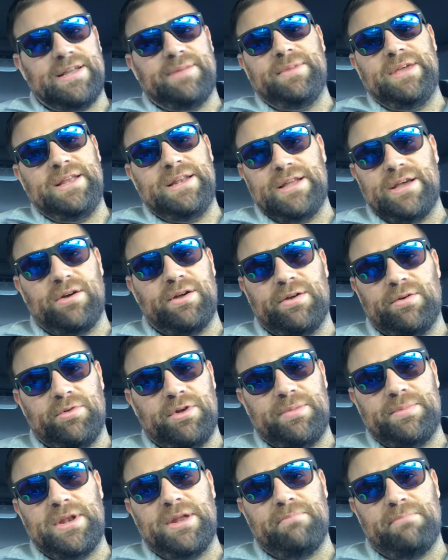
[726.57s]
I mean, it
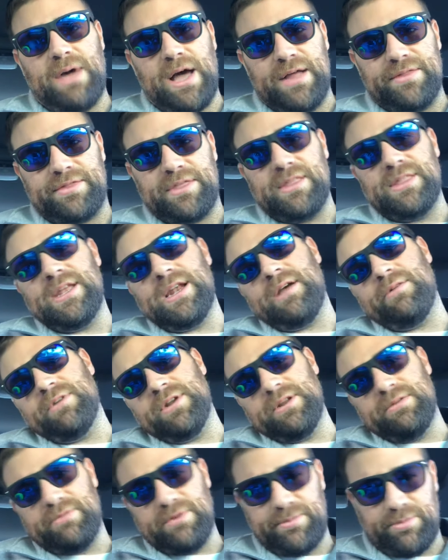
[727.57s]
would have been a month, and then I
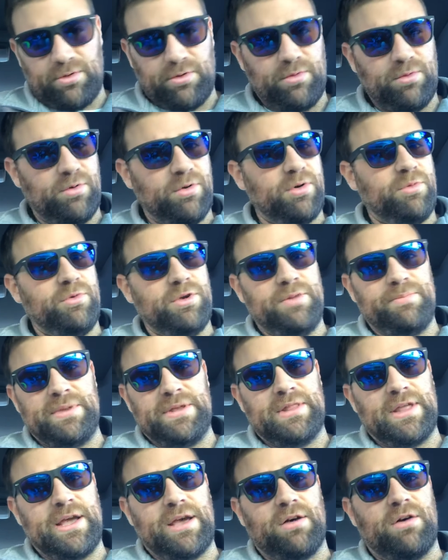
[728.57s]
would have, or, or it would have
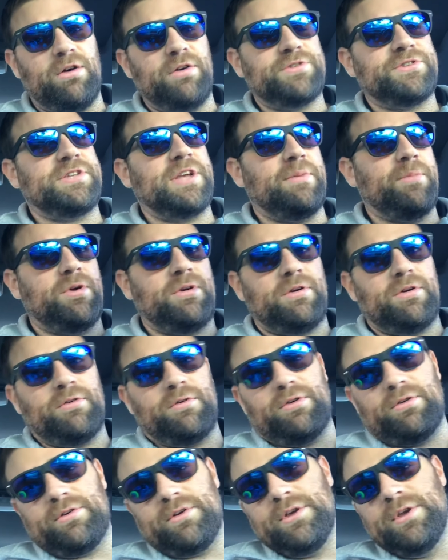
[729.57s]
been like all summer,
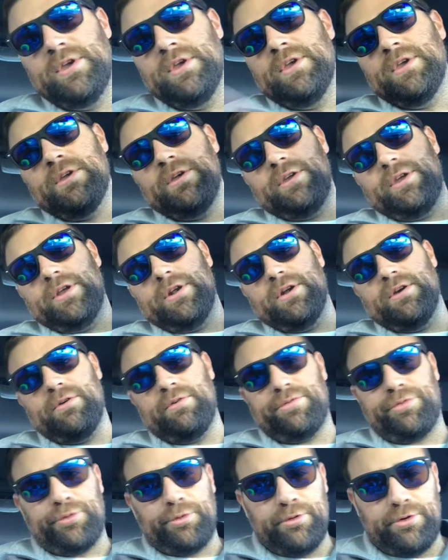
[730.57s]
or you
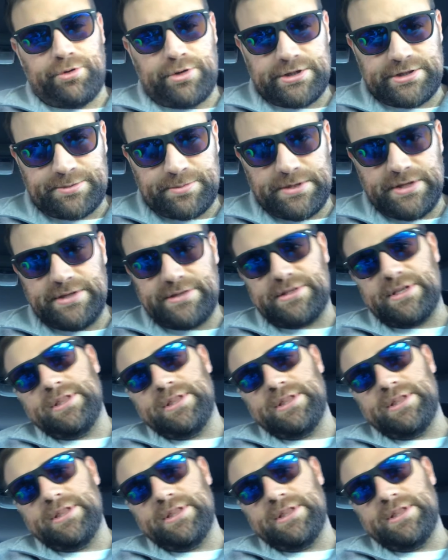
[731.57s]
know, through Christmas,